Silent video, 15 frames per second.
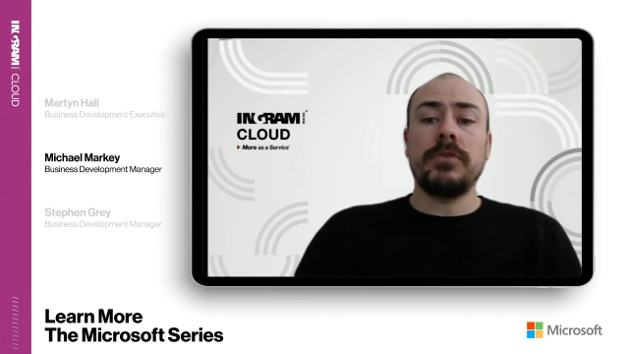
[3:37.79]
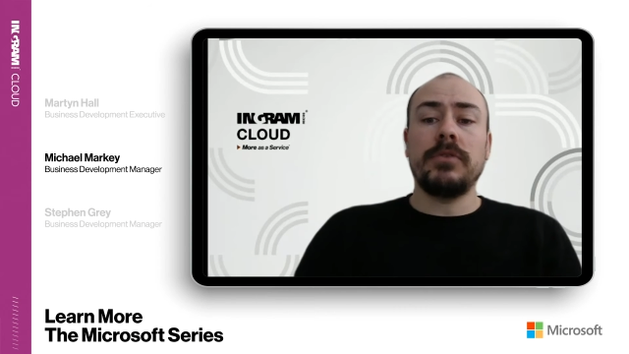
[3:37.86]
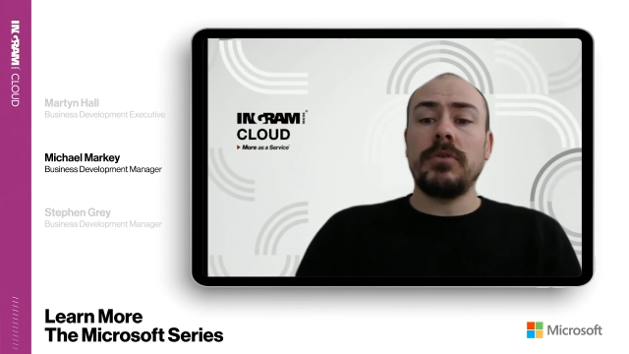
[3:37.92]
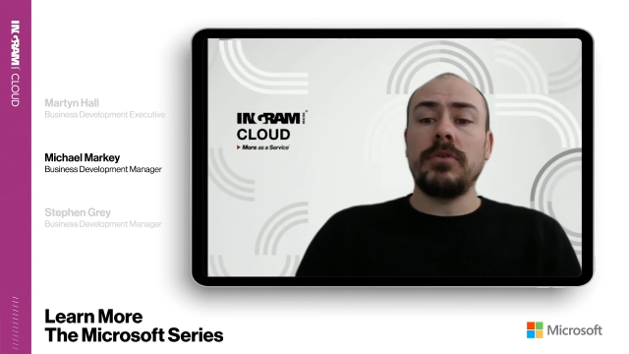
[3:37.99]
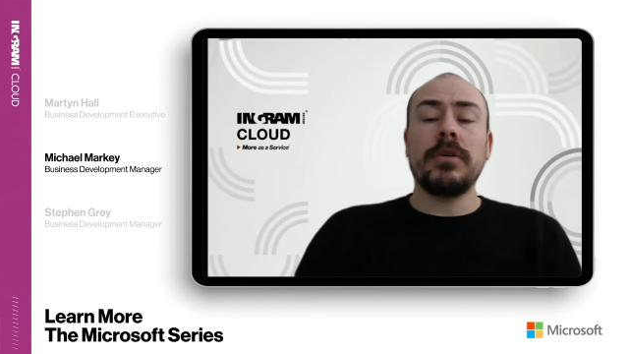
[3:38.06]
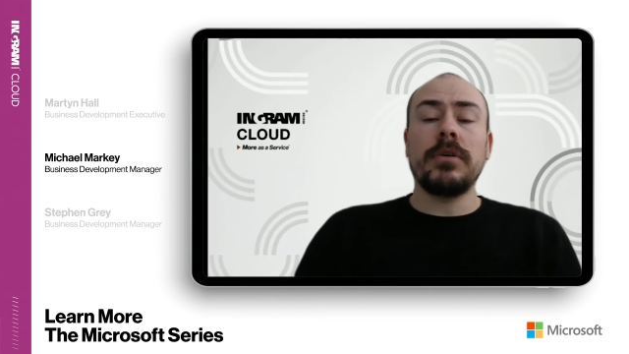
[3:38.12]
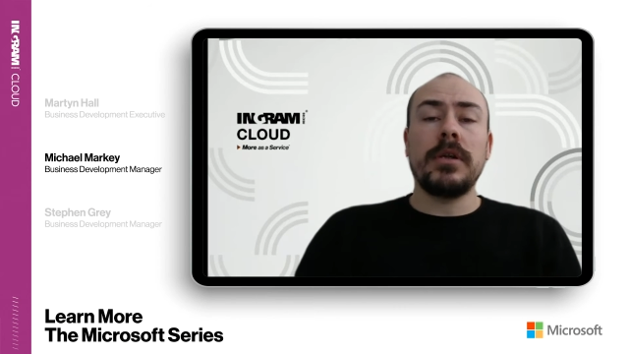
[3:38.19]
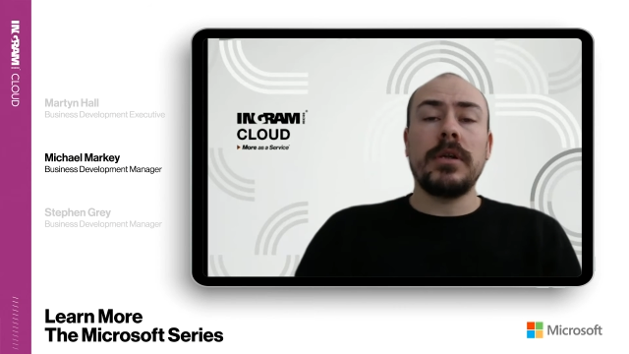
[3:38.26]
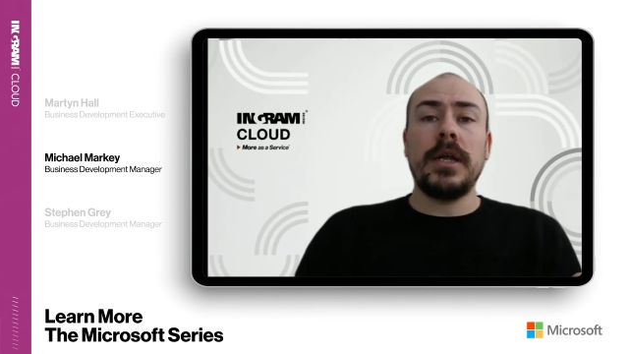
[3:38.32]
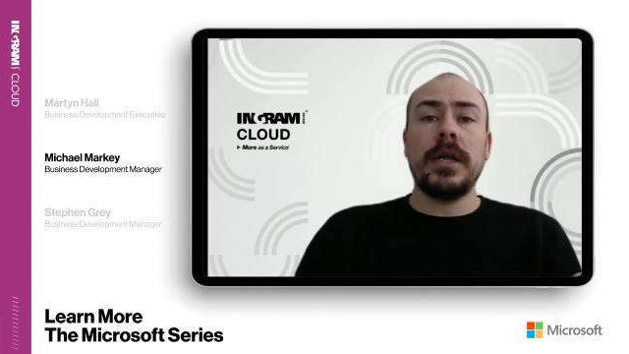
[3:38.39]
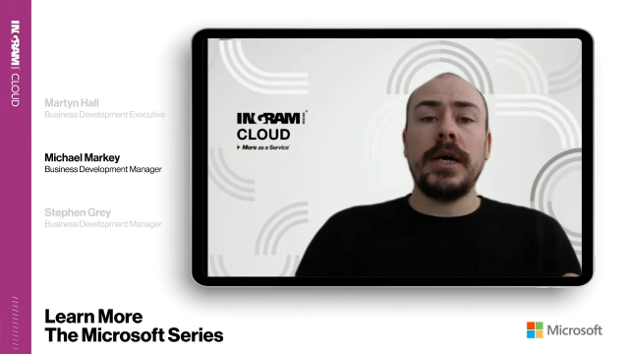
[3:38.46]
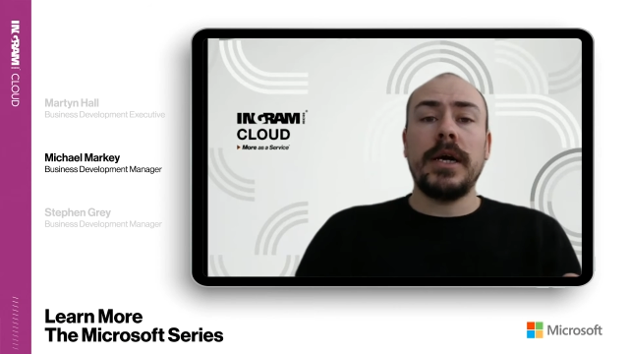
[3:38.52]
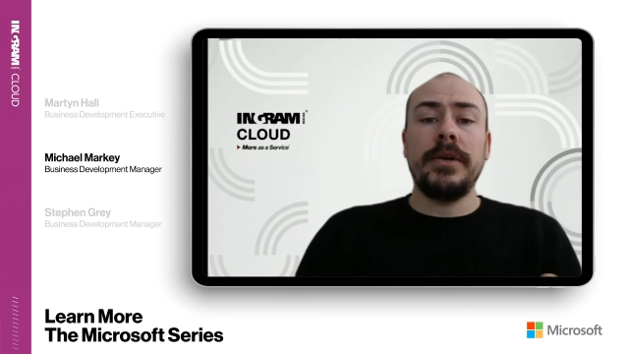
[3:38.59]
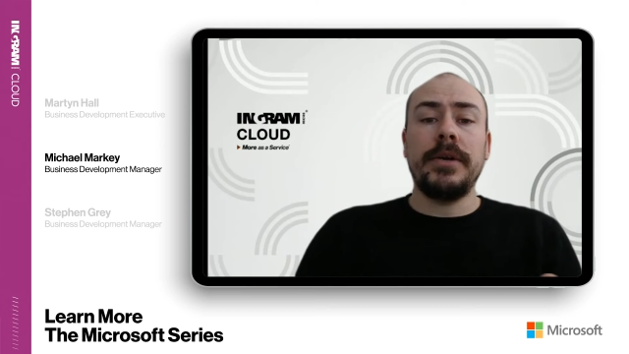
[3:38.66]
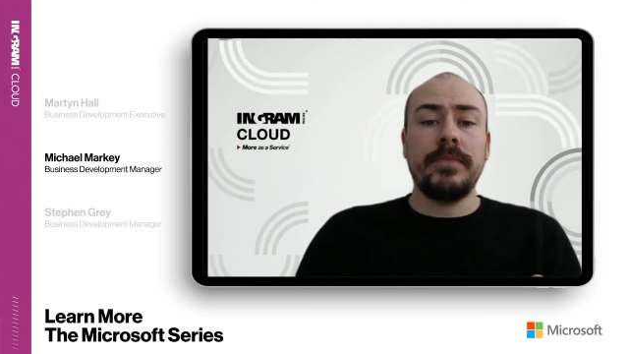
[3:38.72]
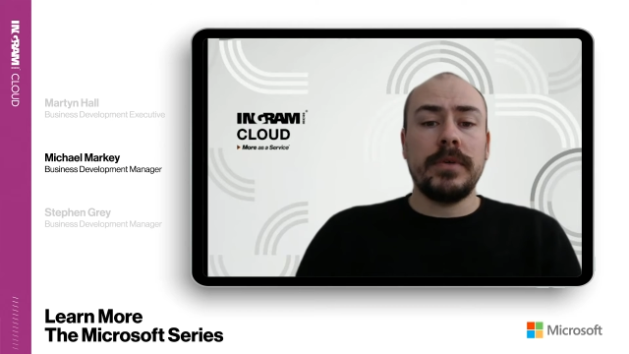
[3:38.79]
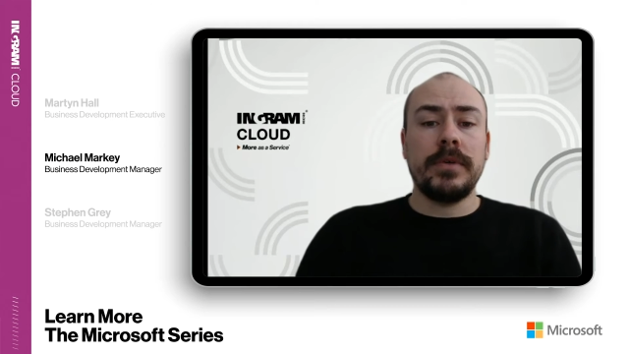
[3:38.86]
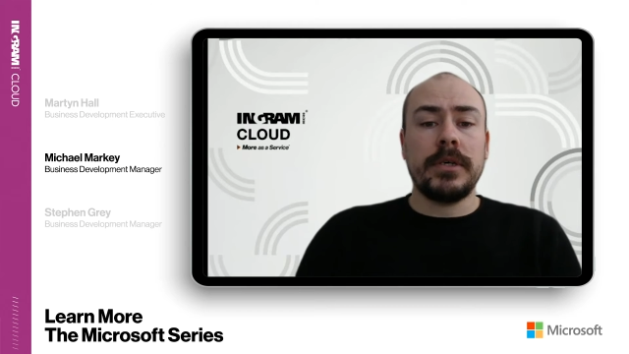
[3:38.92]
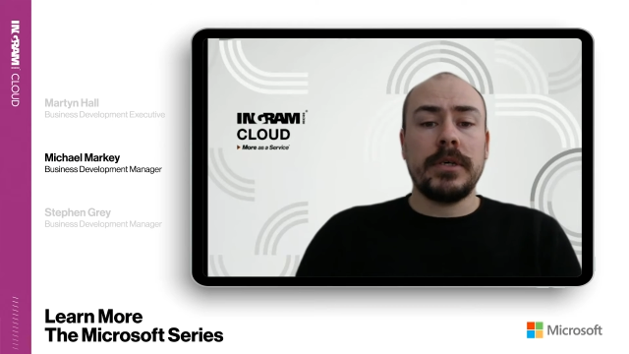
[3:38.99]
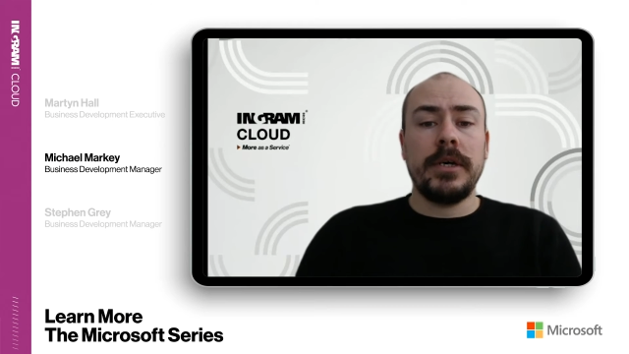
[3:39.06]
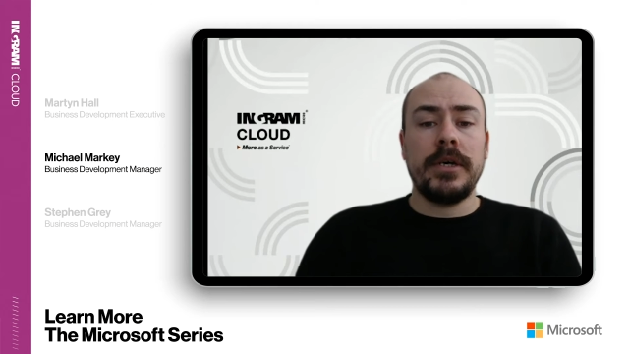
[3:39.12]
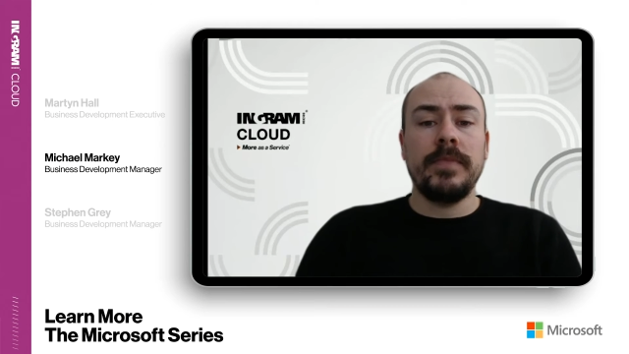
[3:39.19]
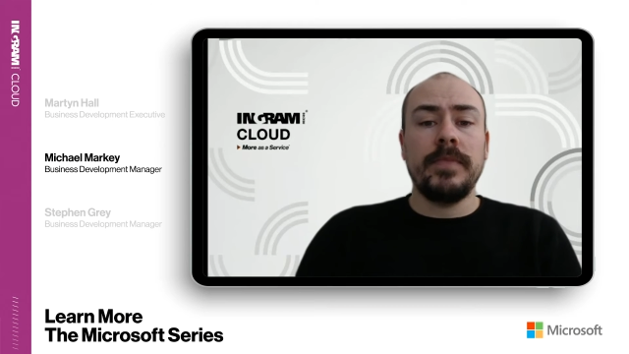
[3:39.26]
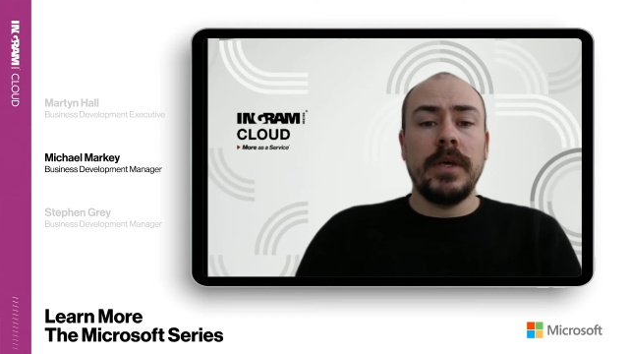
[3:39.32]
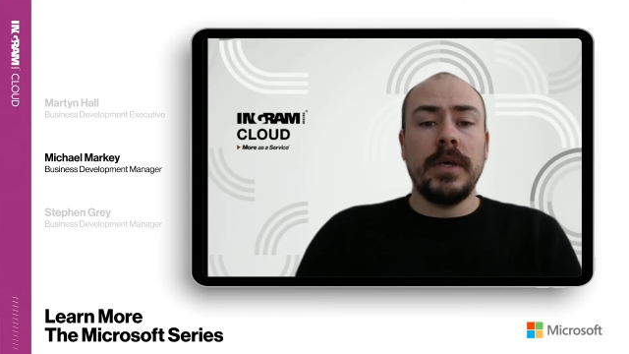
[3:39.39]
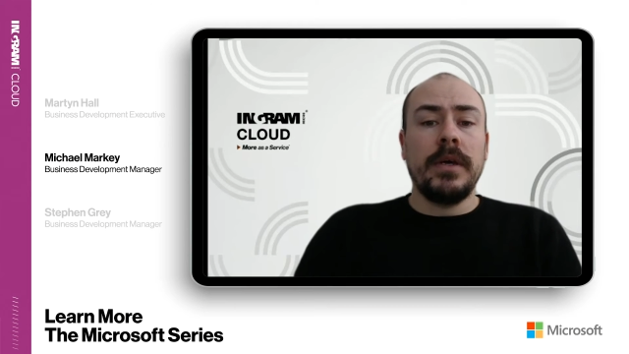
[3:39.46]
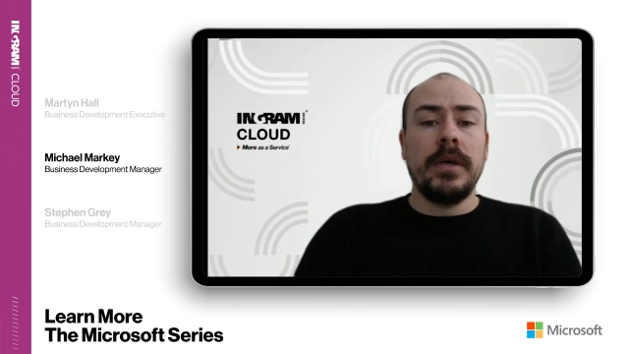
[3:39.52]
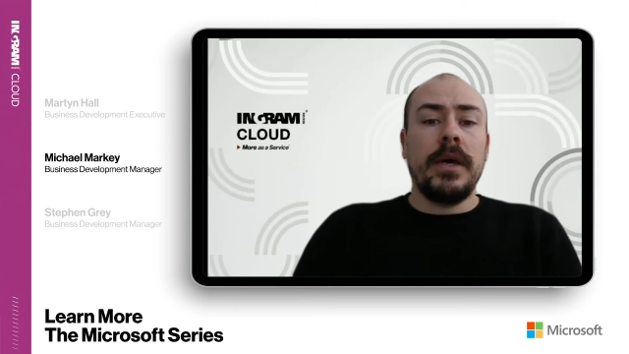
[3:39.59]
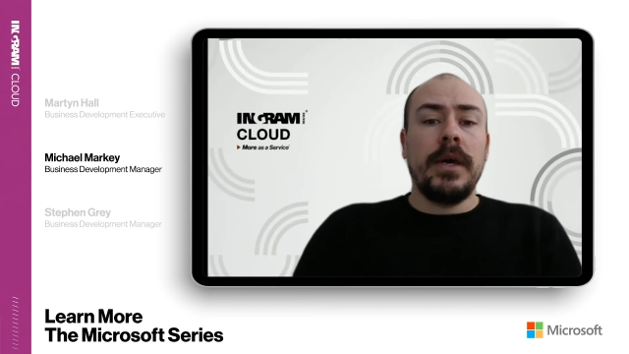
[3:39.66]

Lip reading: and they're all online, okay?